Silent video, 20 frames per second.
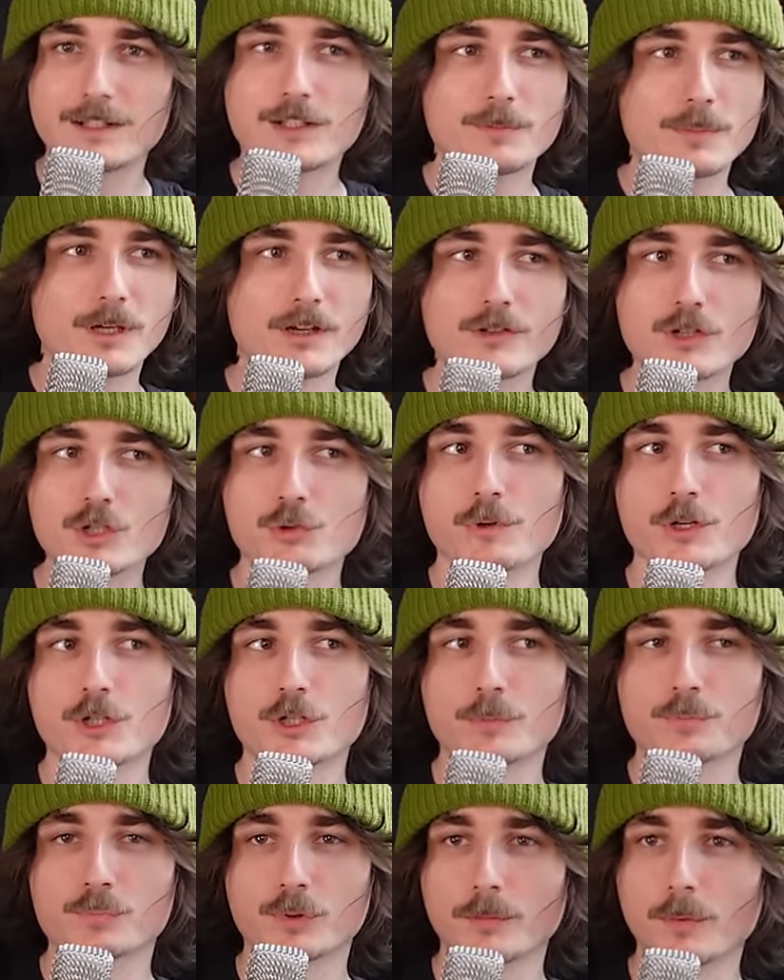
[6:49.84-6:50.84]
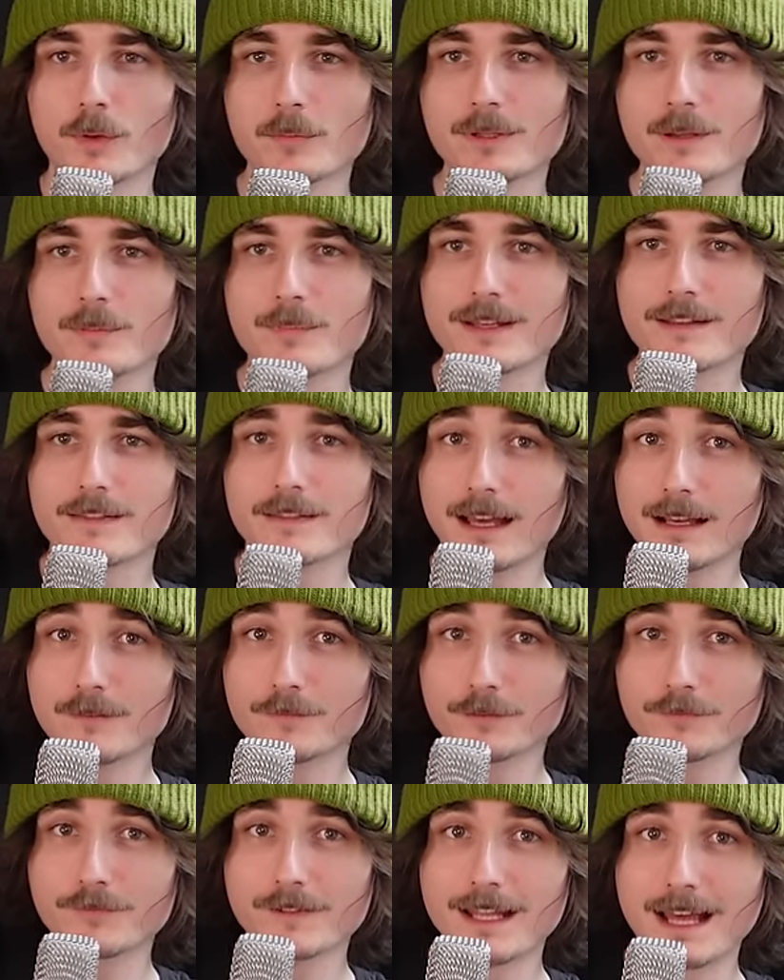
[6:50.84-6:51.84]
And to be honest, we should probably be
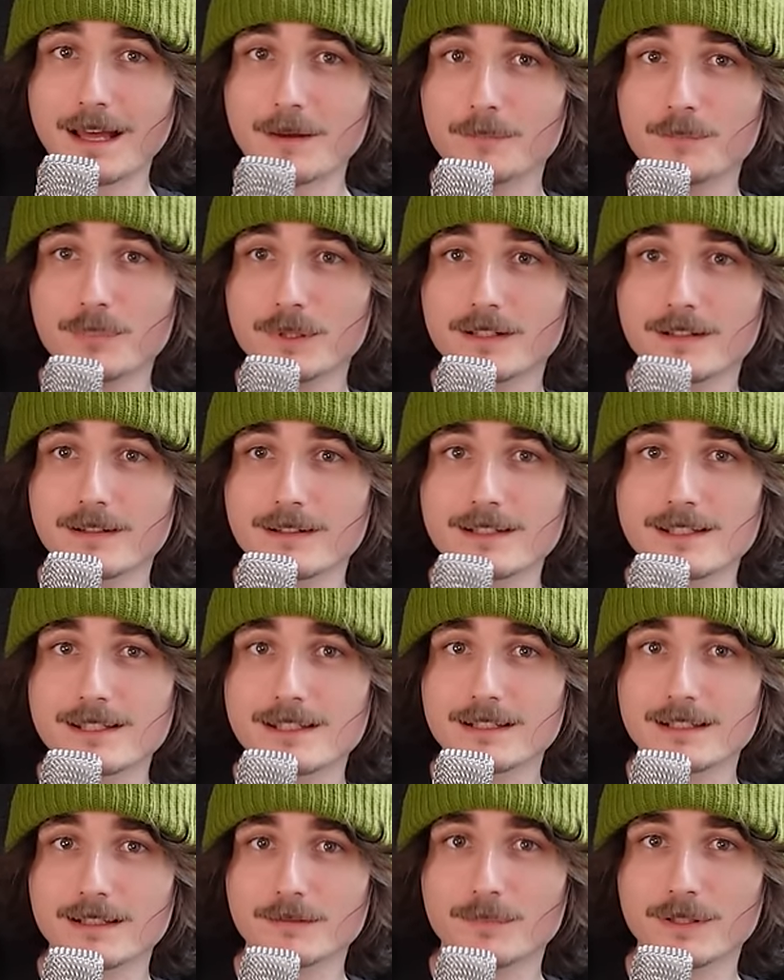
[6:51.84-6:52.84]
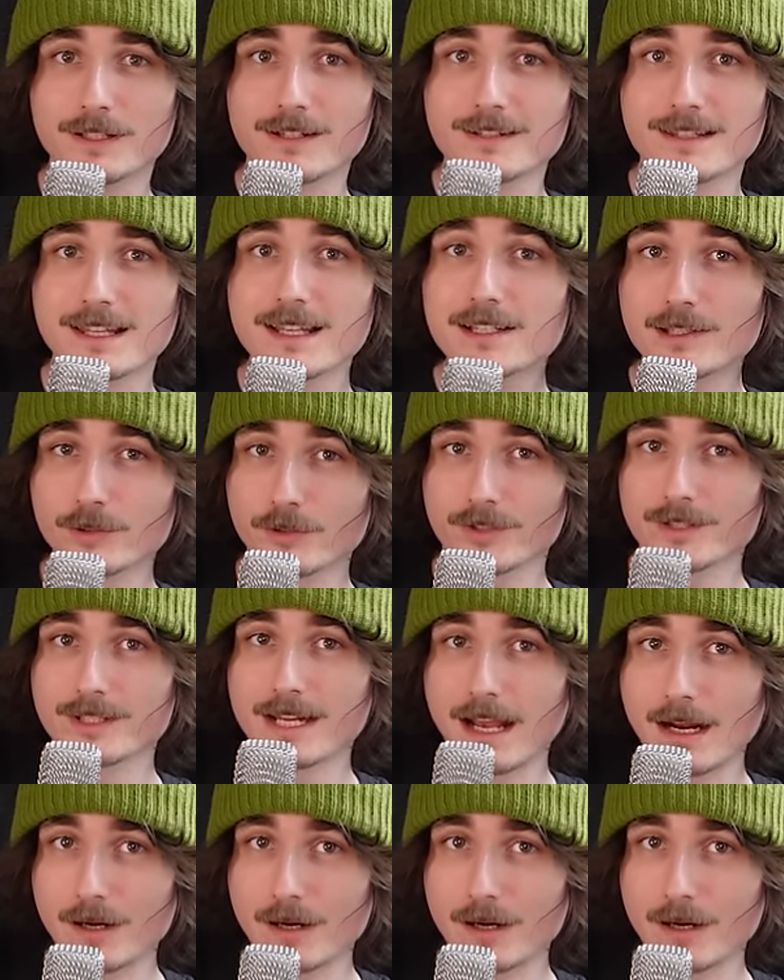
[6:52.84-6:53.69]
thankful for that because this looks